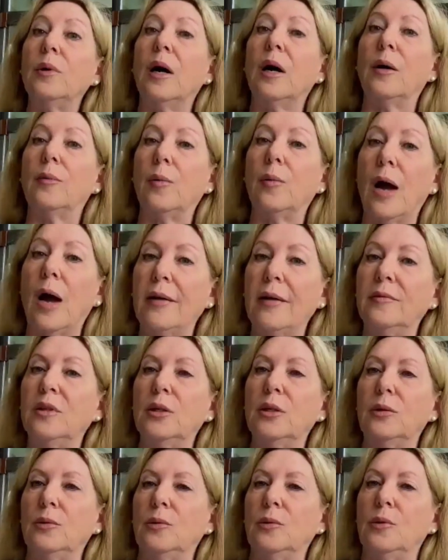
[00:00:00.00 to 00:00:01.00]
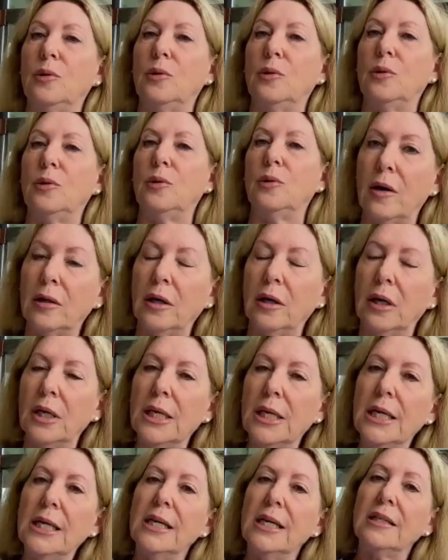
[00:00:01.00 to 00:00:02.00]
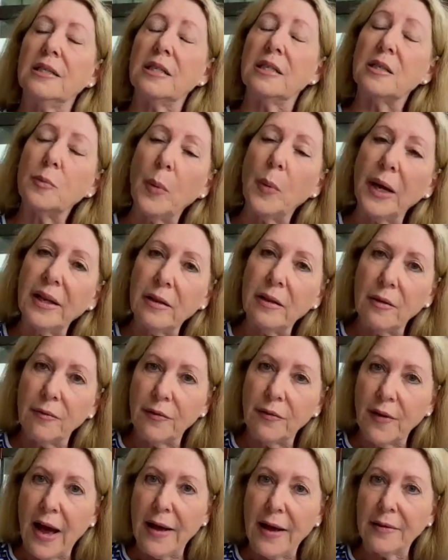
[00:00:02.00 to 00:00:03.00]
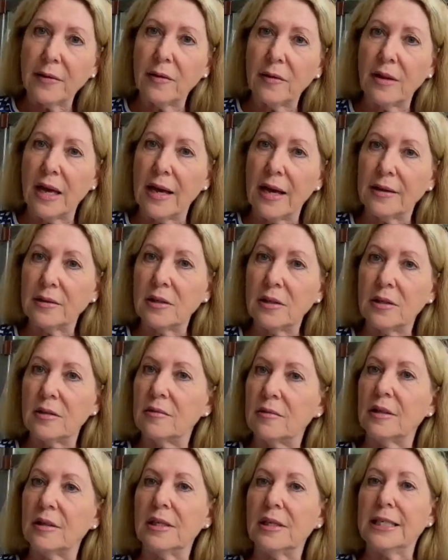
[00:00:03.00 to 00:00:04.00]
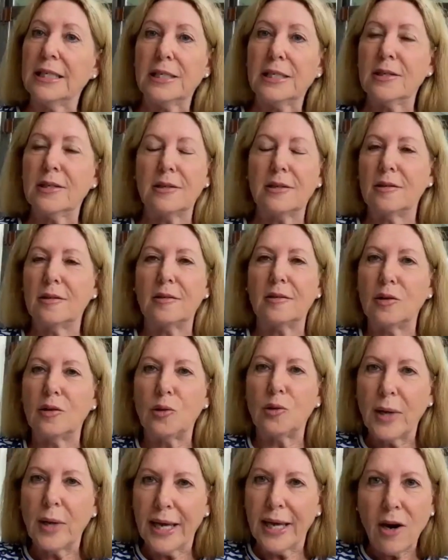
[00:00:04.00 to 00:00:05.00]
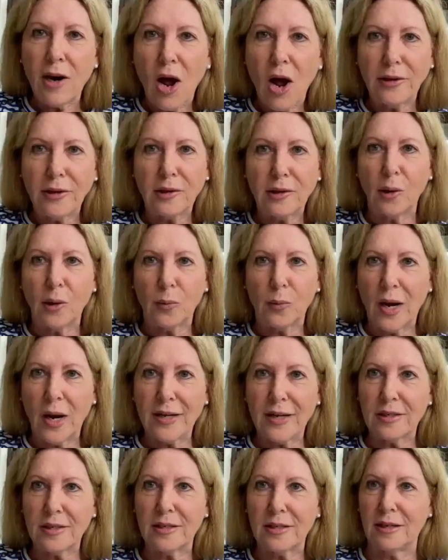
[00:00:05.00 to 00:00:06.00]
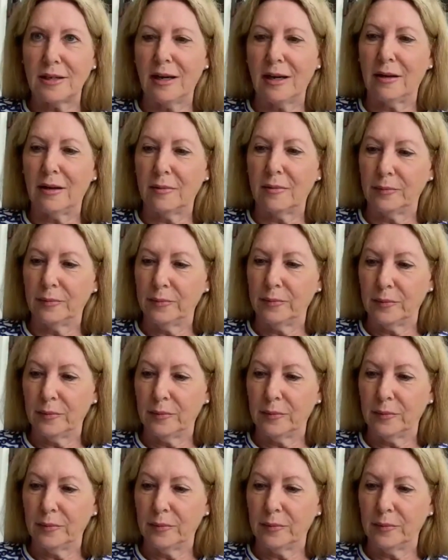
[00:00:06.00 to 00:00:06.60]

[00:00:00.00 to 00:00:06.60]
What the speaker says: arrived in New York, despite the fact that you cannot arrest a